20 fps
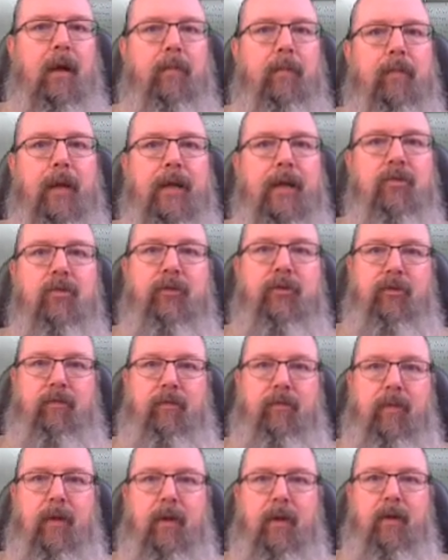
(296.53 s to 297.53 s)
Plagiarism.
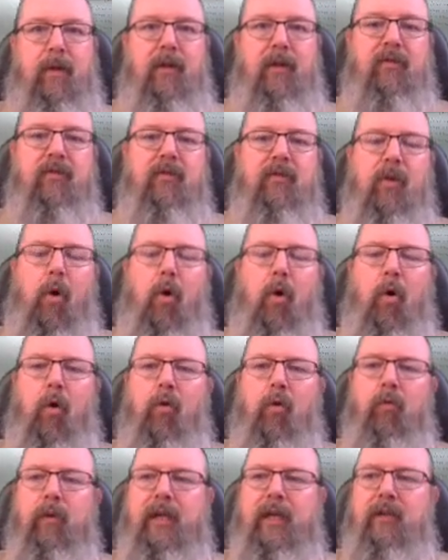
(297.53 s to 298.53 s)
This is the
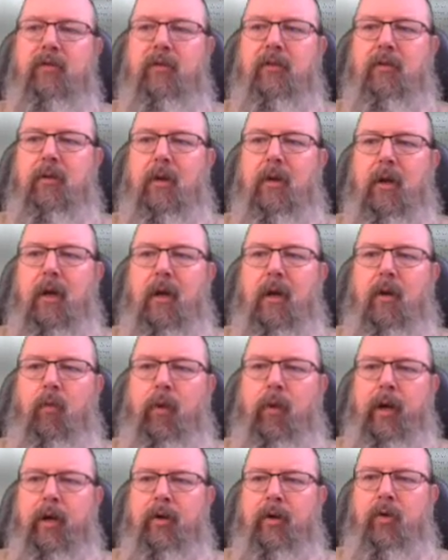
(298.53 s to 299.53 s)
whole reason
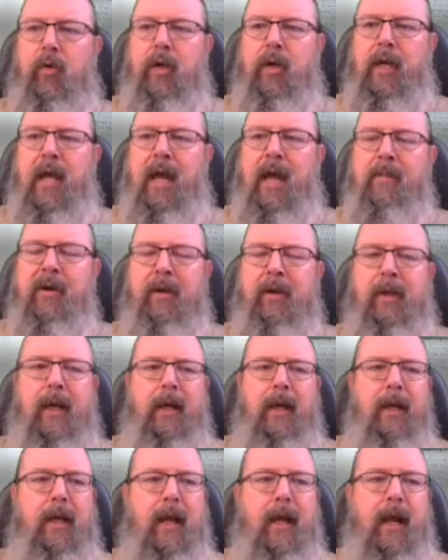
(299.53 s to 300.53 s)
we are doing
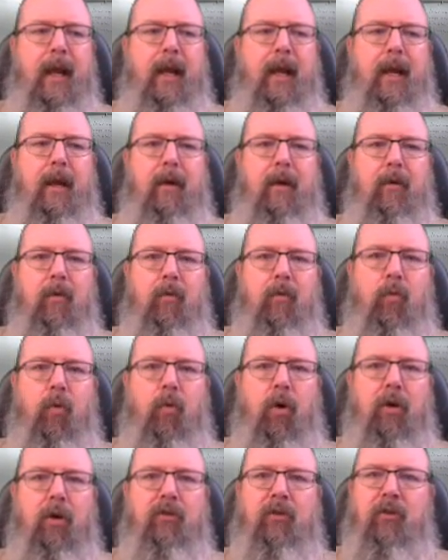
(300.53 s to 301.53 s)
MLA and
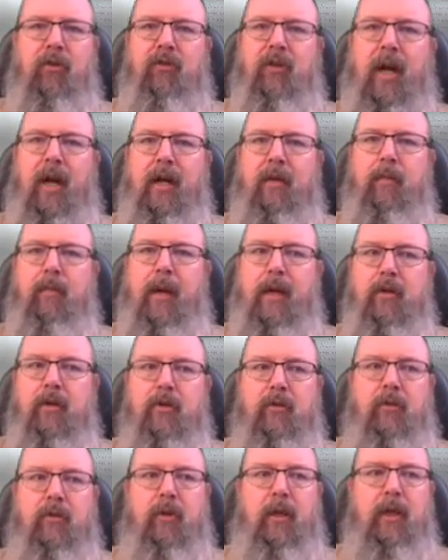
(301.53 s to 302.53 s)
works cited
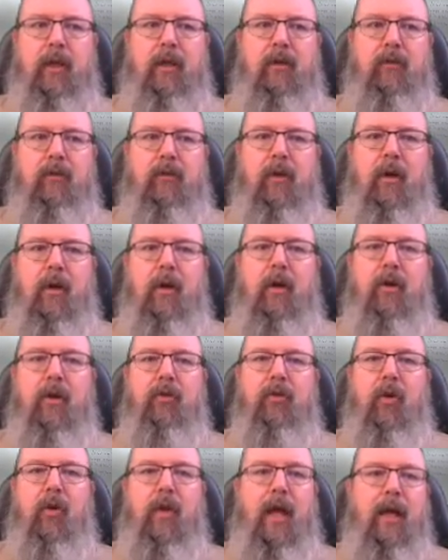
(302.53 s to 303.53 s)
pages is
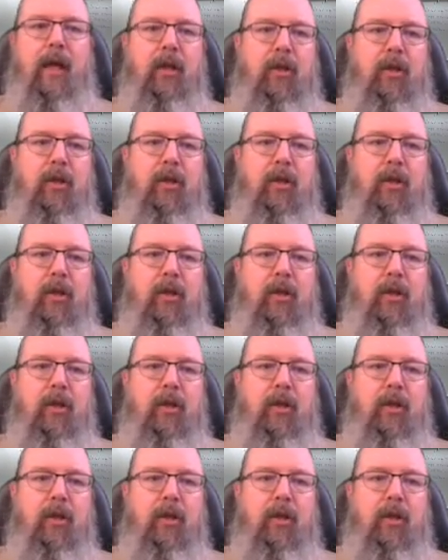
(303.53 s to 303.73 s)
so that